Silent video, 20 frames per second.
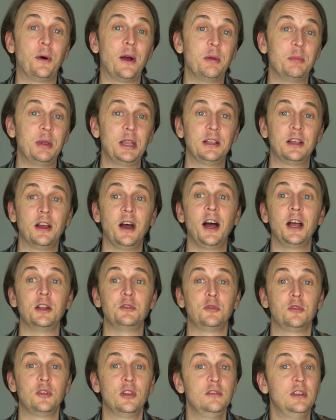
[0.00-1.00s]
I mean,
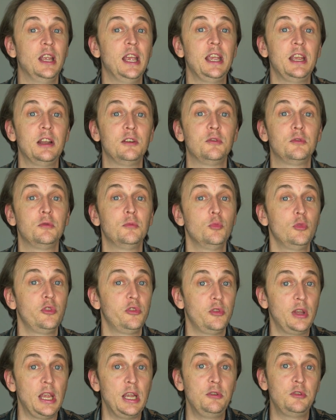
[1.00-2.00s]
gosh, the day it
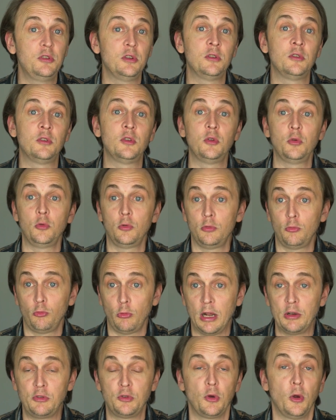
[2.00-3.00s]
stationed
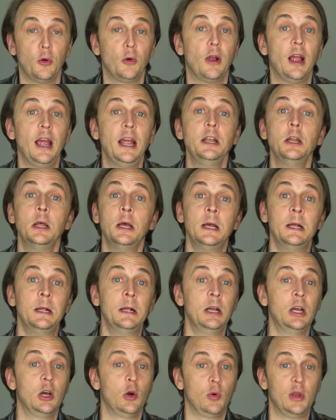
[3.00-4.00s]
retrograde,
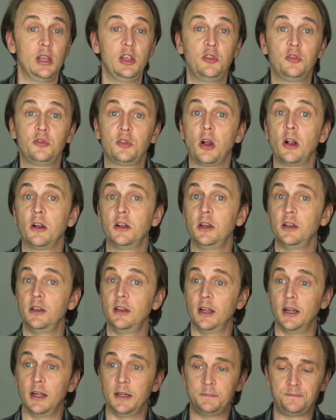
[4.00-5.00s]
we started
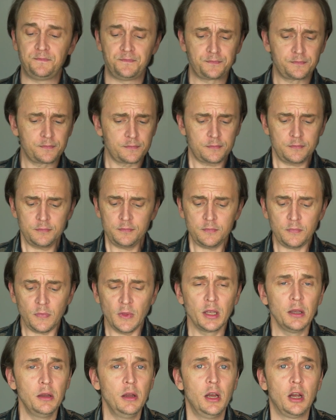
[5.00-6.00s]
a
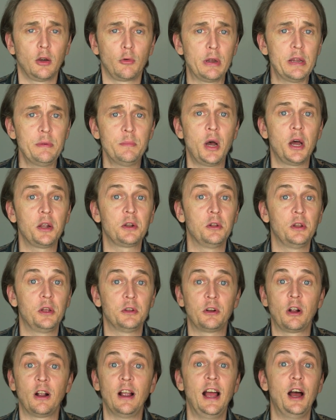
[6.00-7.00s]
remodel on
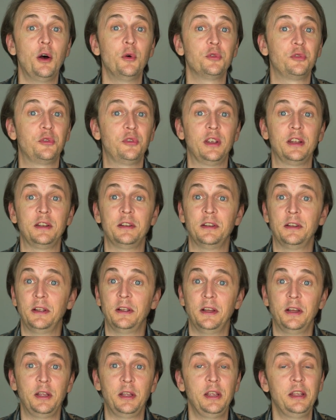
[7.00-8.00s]
our house, and
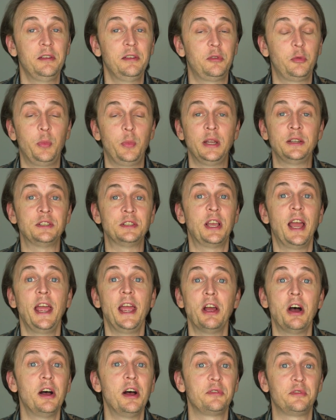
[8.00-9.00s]
it's been
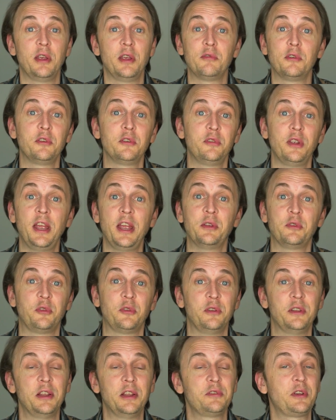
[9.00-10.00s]
chaos ever since.
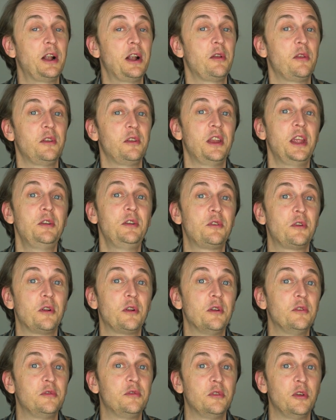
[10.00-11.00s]
And that's kind of the
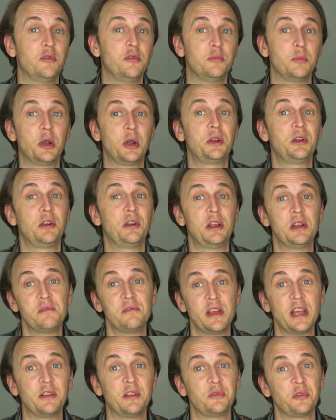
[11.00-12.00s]
nature of Mercury
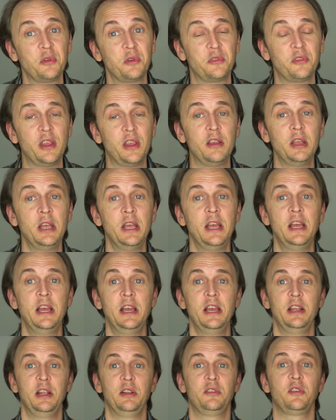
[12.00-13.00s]
events.
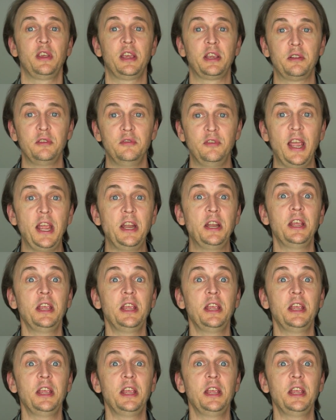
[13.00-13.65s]
It's like data